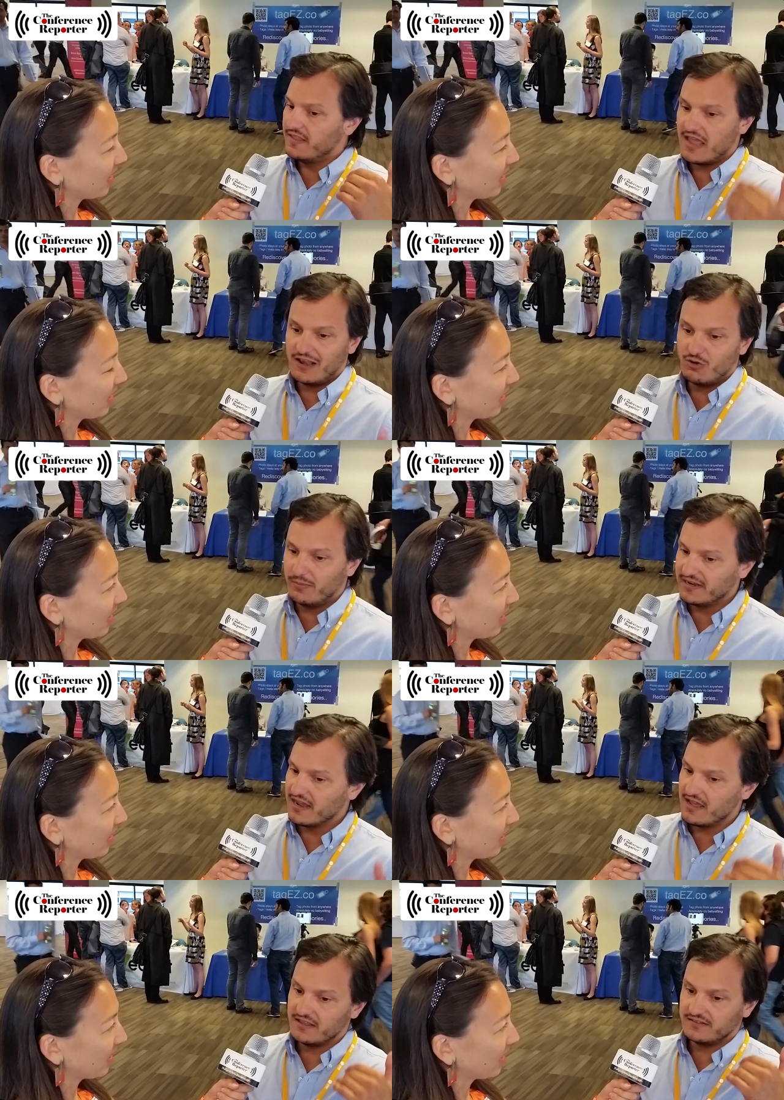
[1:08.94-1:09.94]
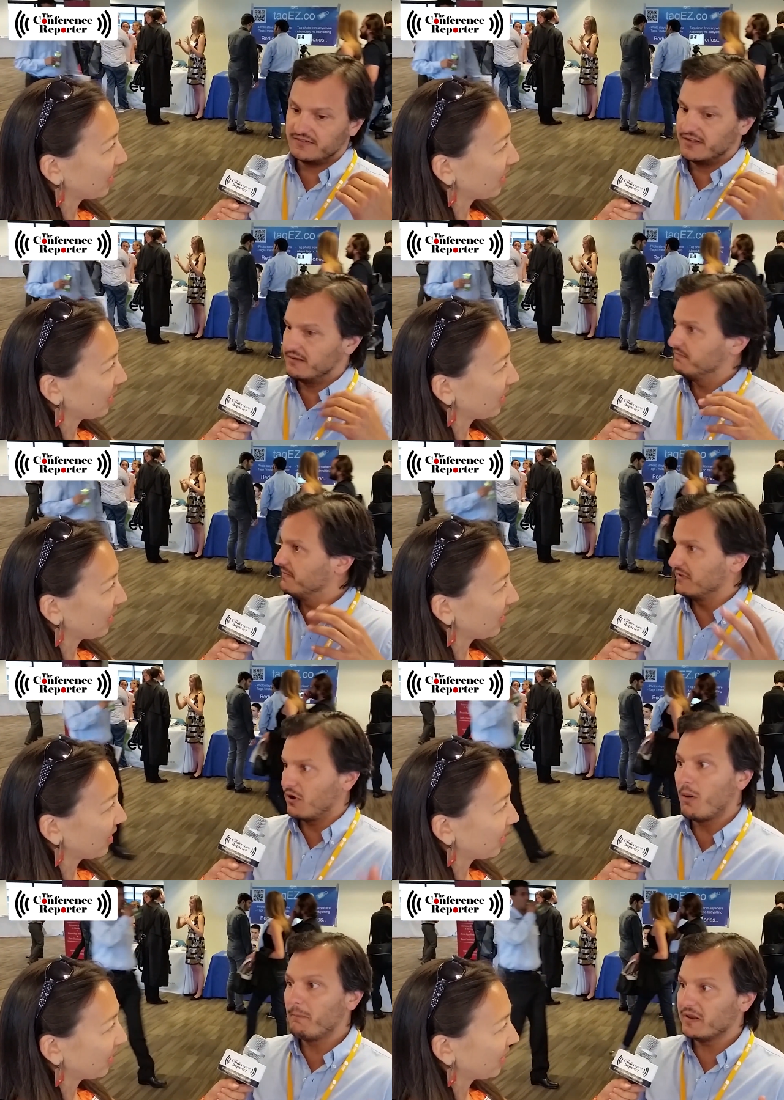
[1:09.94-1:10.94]
Speaker 1: the aluminized, the
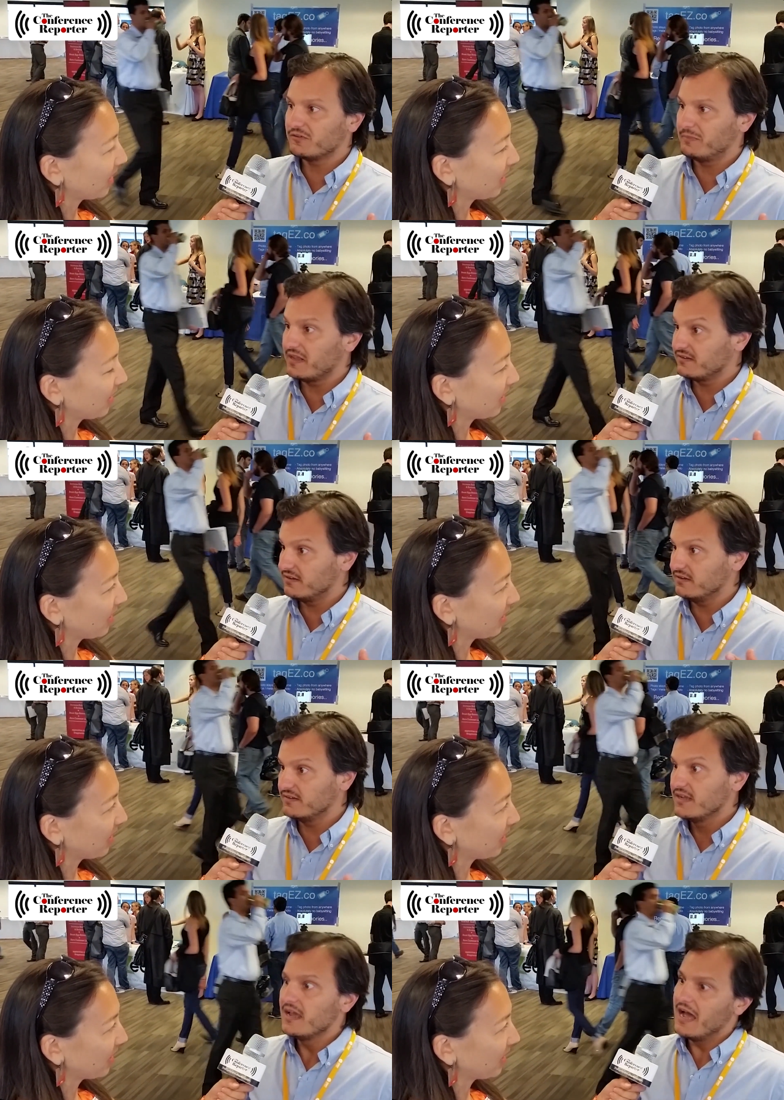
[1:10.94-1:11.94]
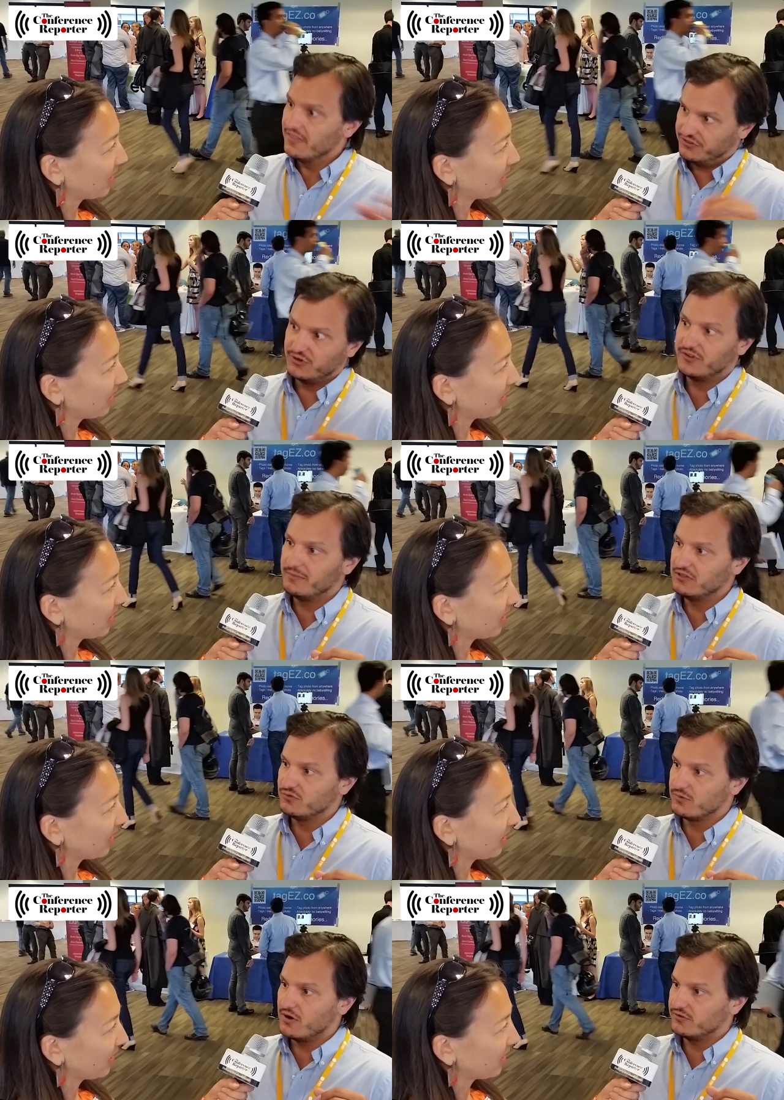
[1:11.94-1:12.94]
complex plastics, and turn them
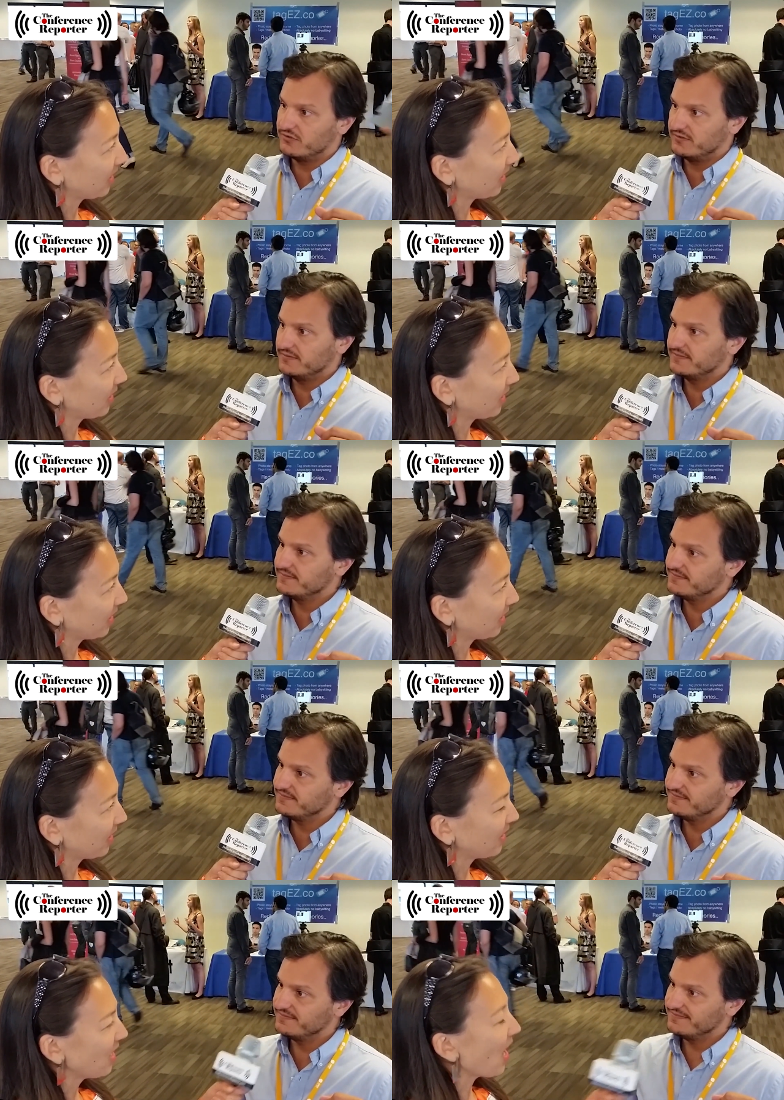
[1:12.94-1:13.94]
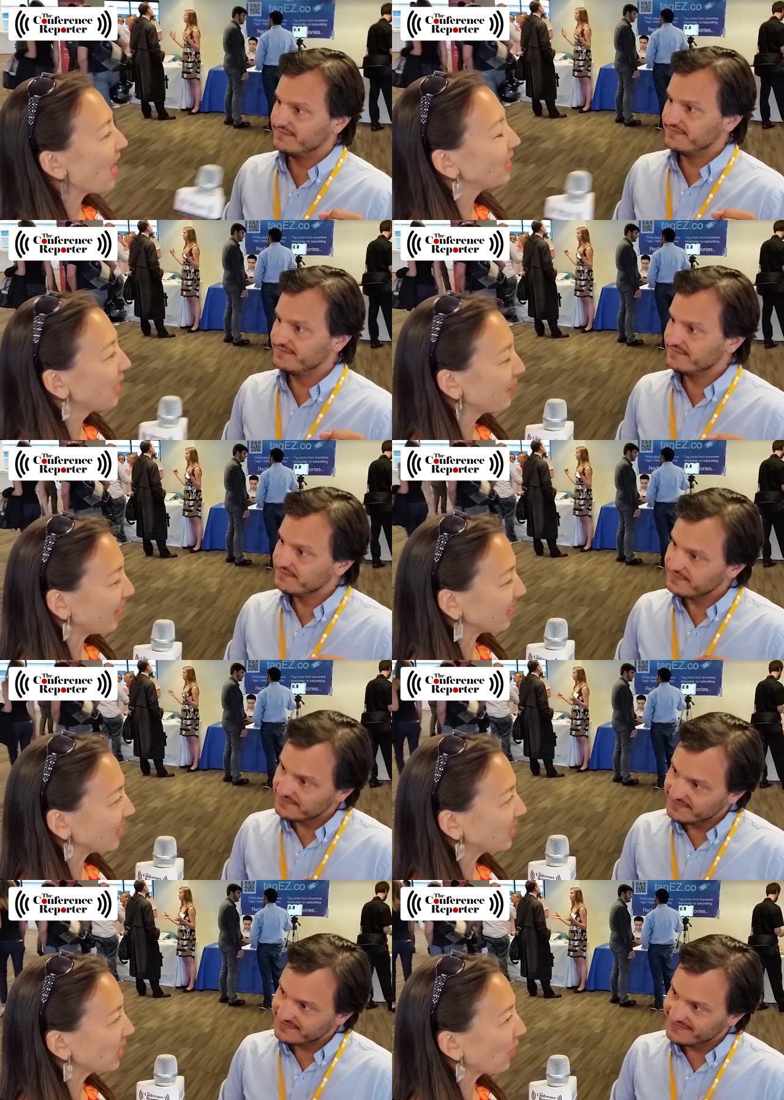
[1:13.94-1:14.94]
into rocks.
Speaker 2: I love it.
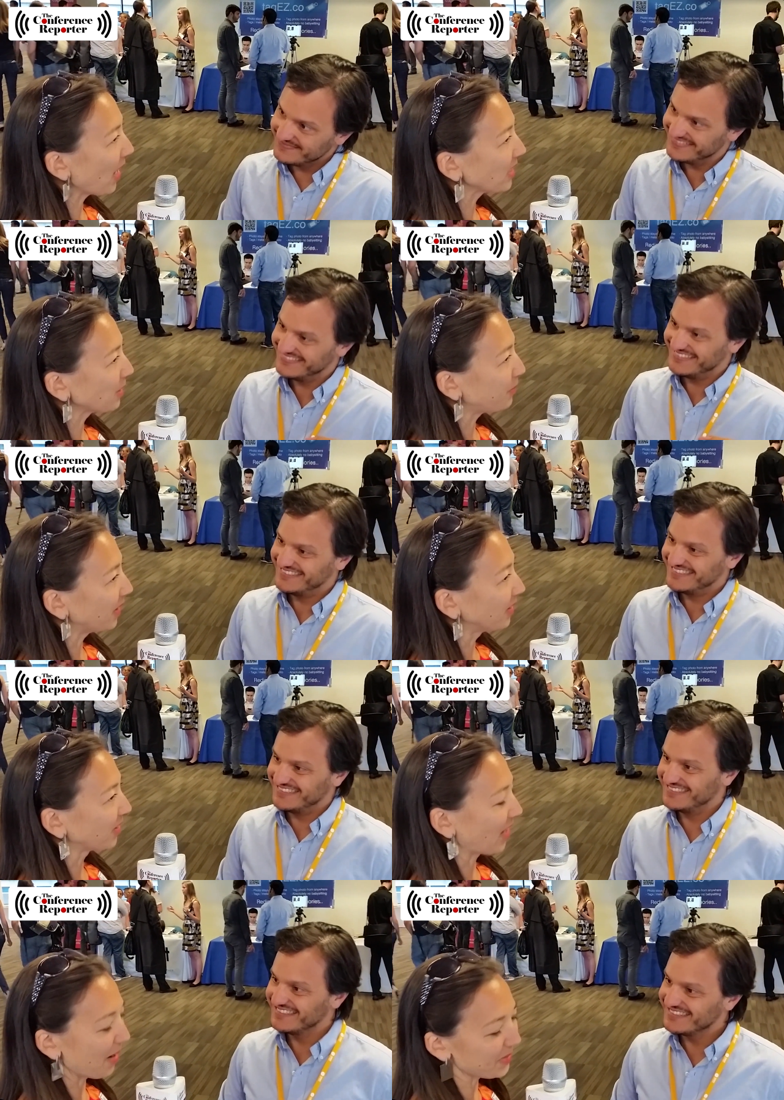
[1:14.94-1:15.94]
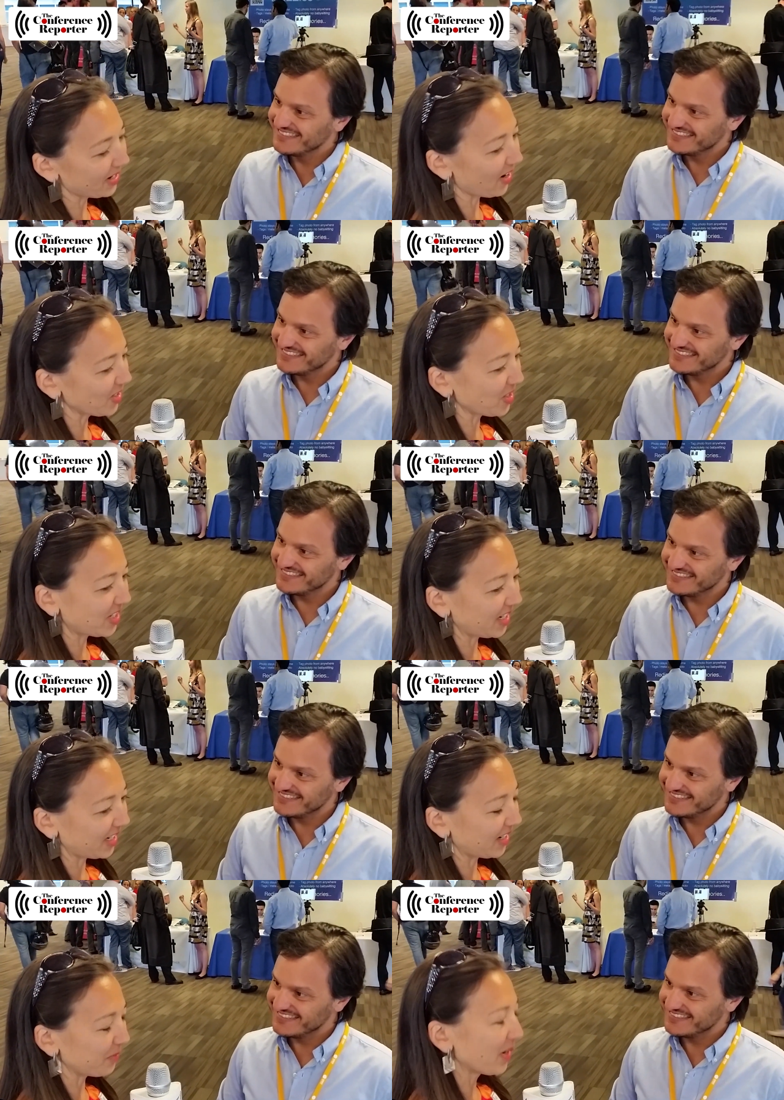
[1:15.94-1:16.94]
So as a builder, I'm an
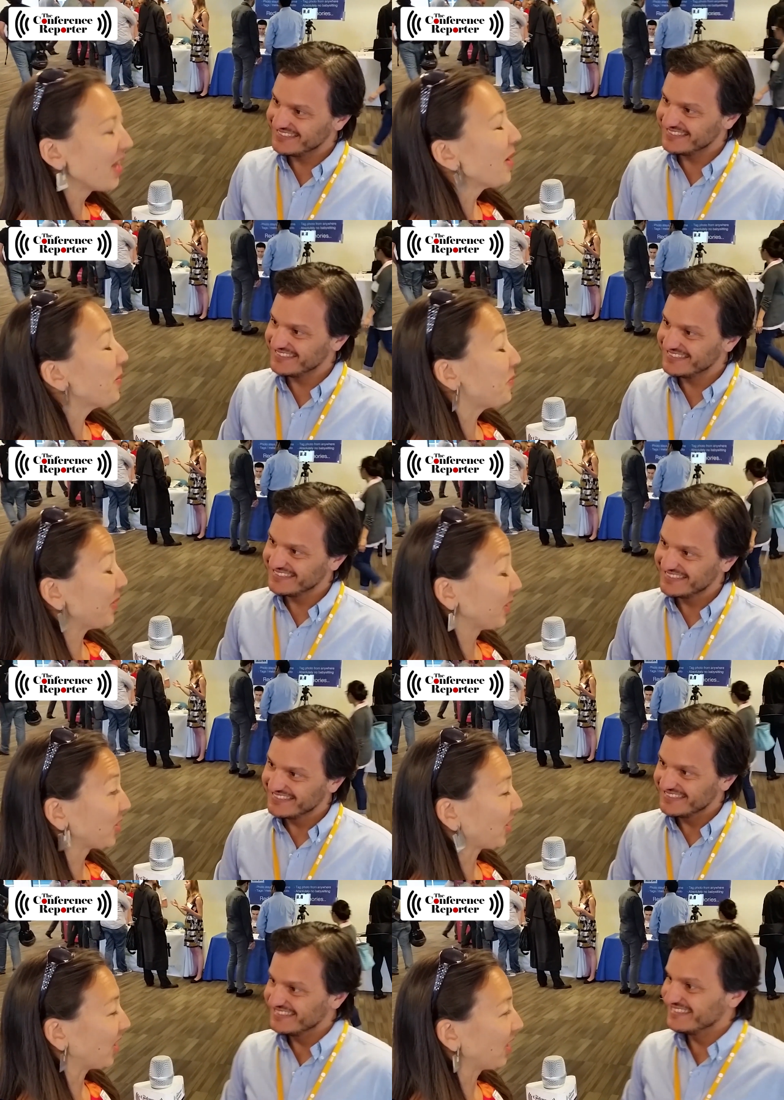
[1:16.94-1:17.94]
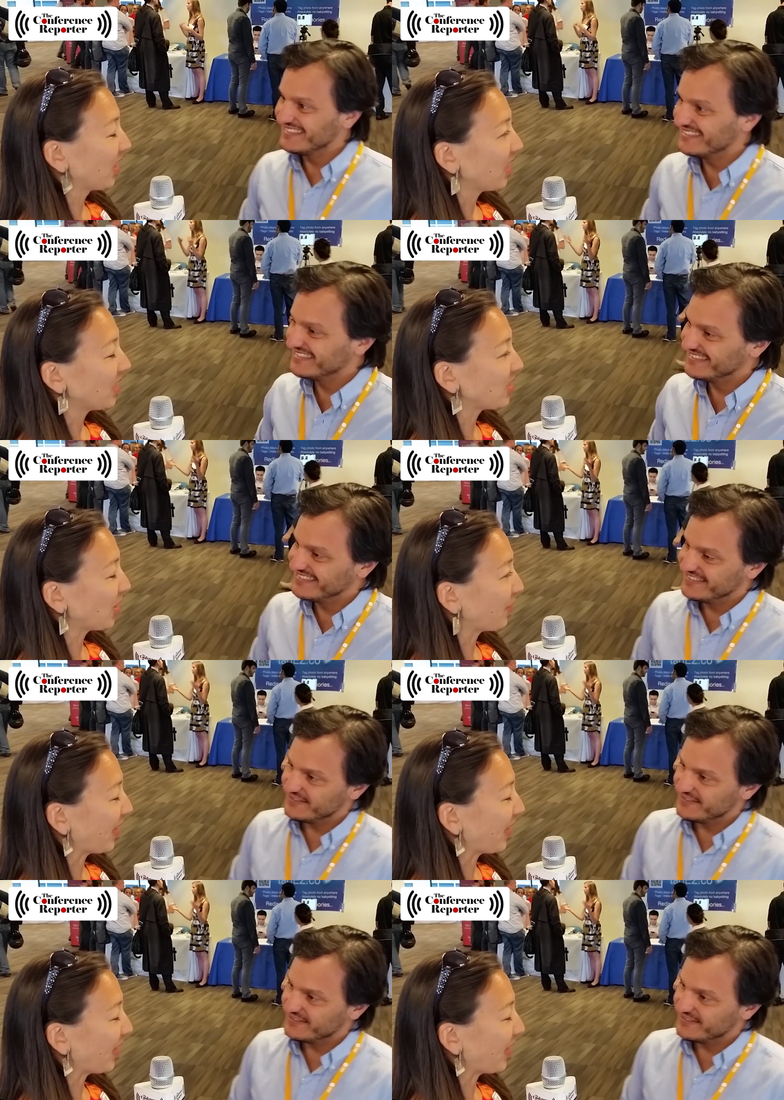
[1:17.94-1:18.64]
Argentinian builder. Is there an